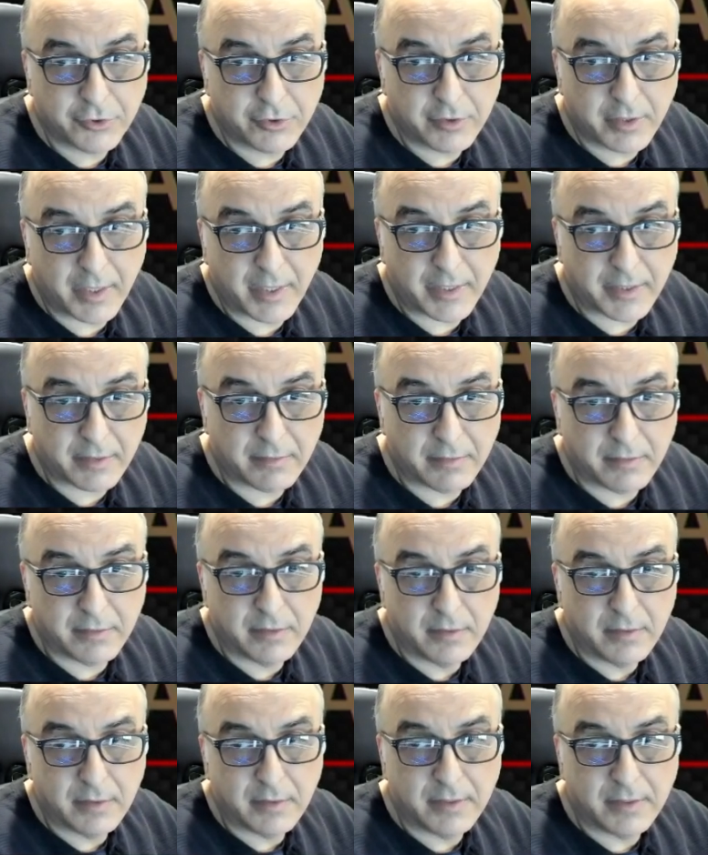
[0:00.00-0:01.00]
that I can
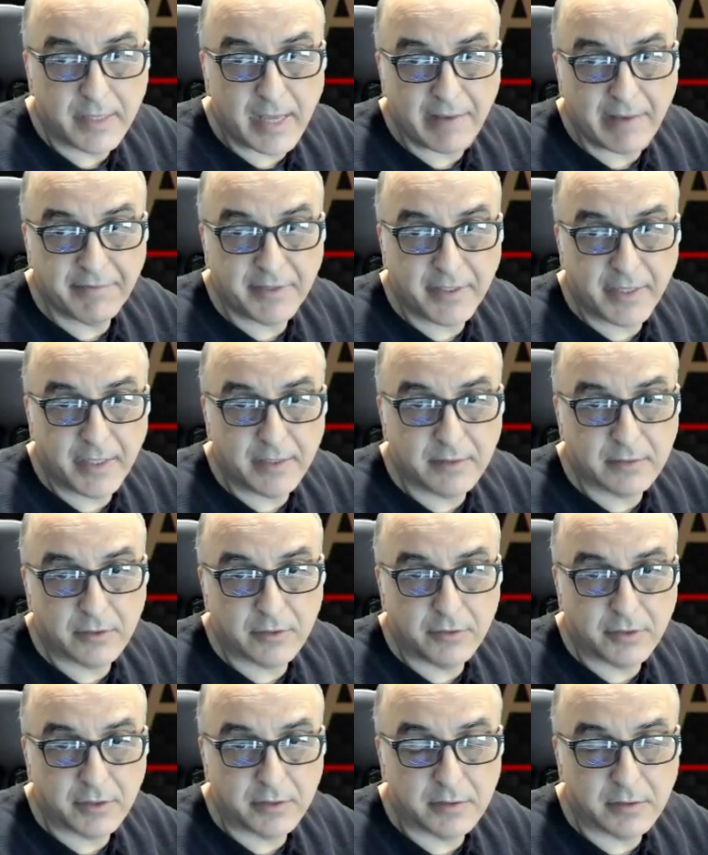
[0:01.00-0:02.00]
navigate, so you
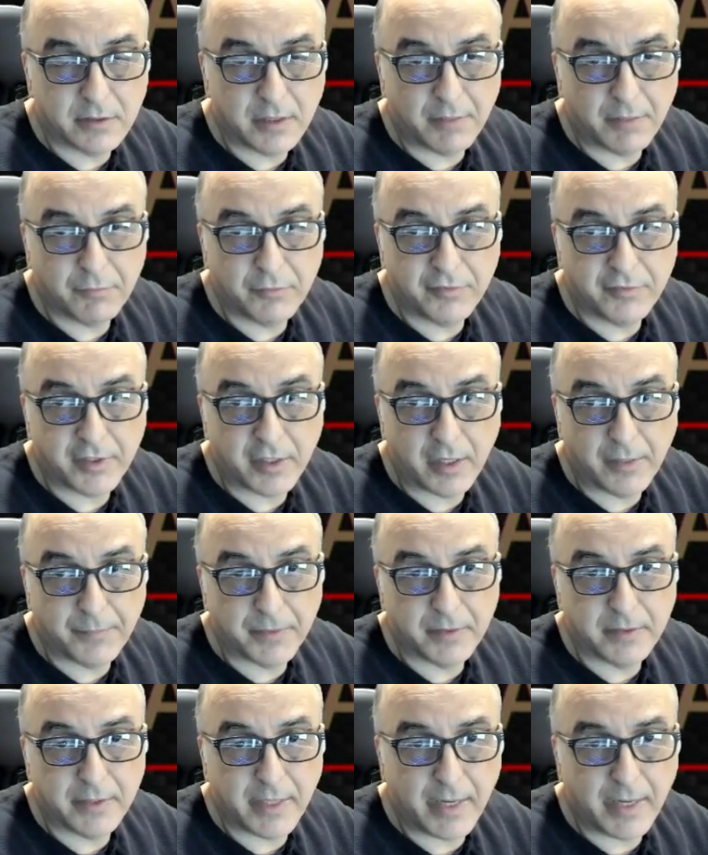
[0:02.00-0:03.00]
can see I'm moving up
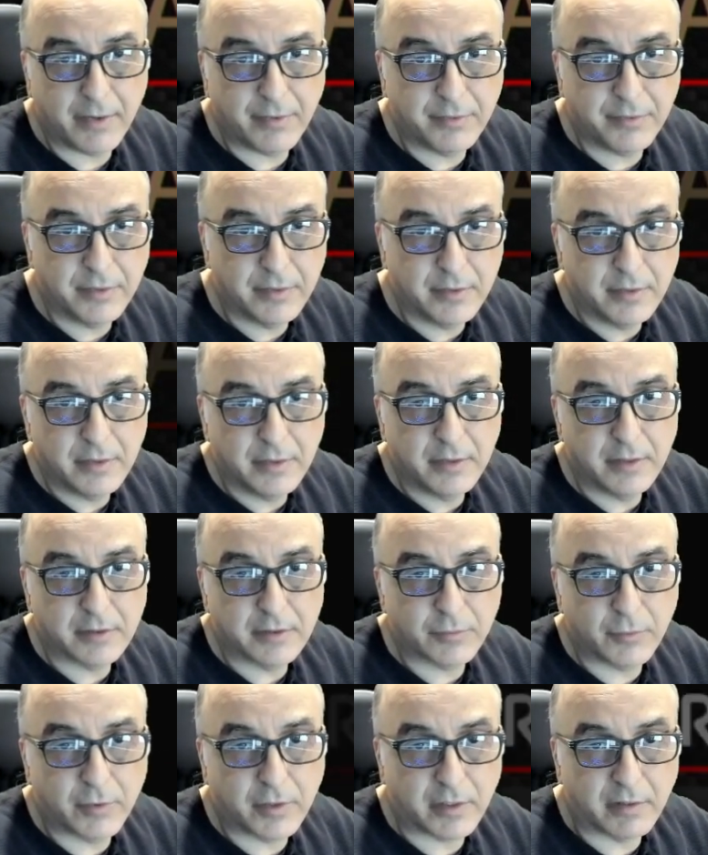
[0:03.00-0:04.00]
and down,
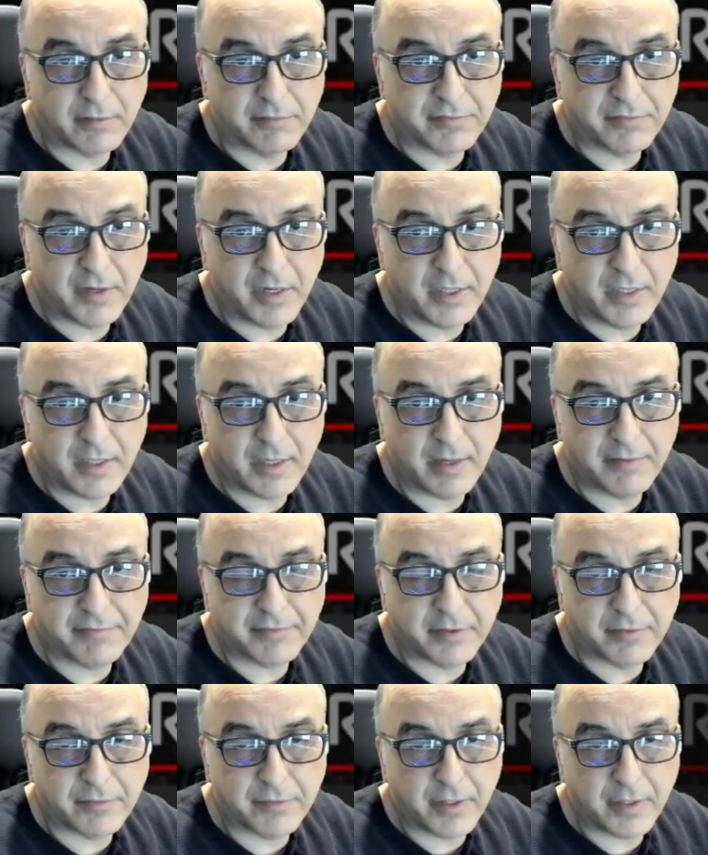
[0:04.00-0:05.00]
working fine, left
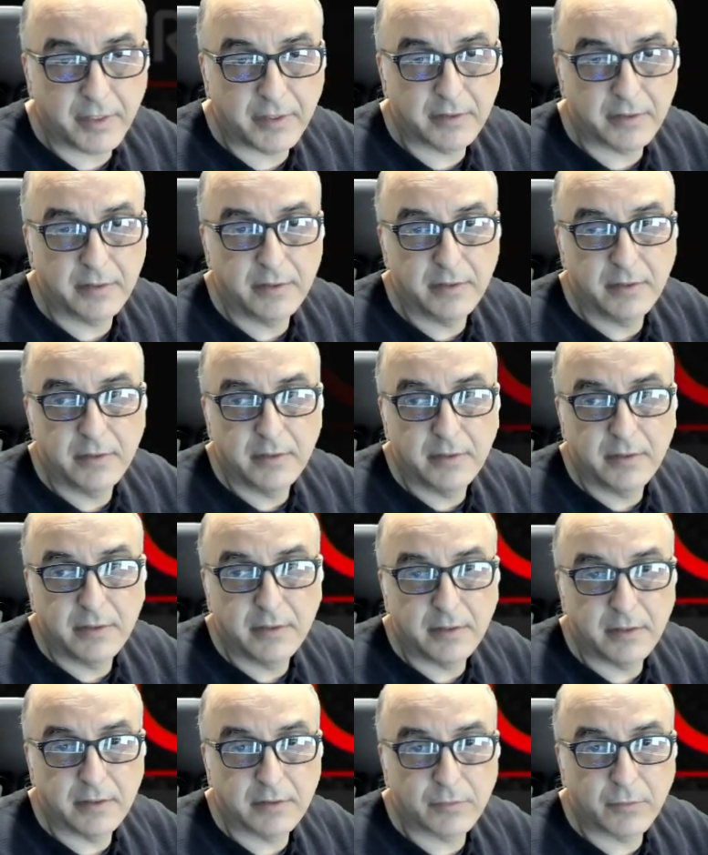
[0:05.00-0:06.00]
and right.
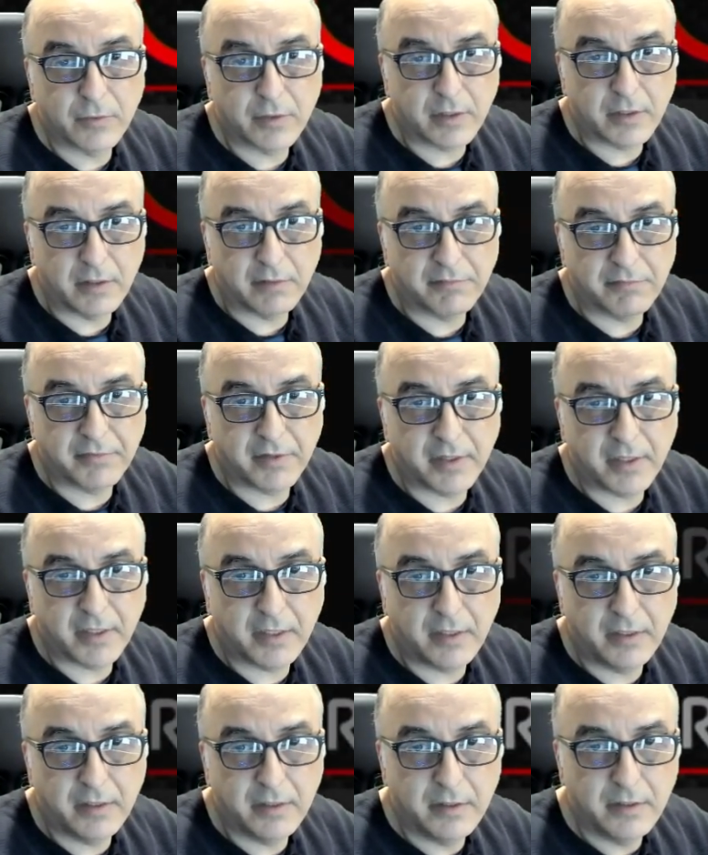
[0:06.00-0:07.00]
It's working
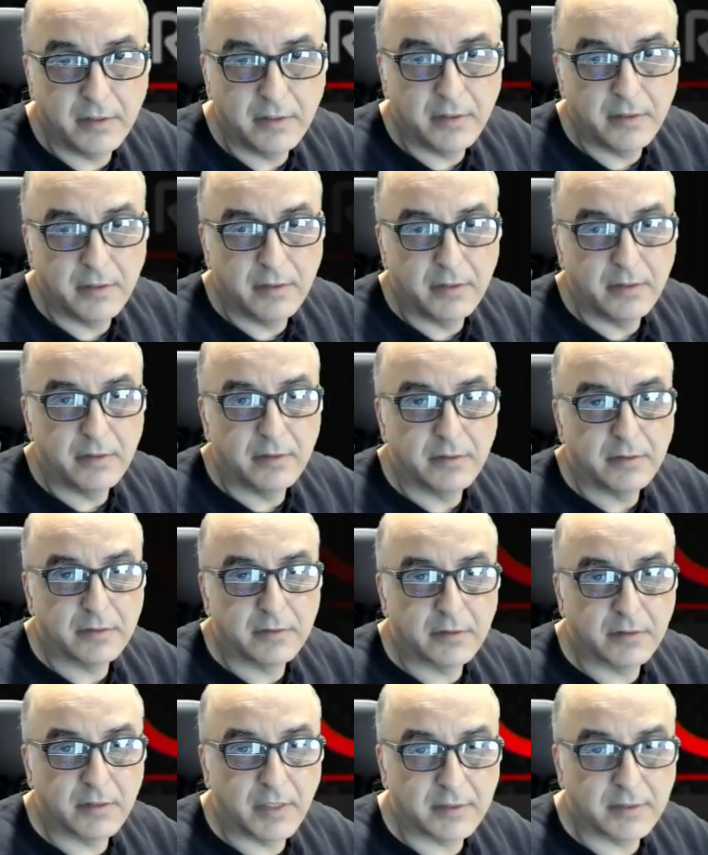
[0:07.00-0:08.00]
fine.
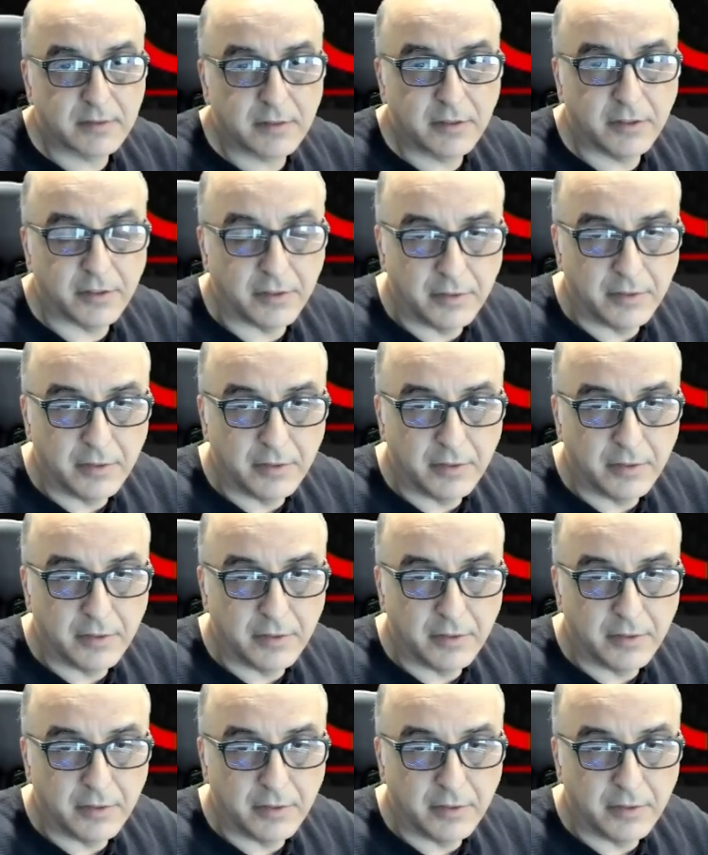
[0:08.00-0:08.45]
So that's good.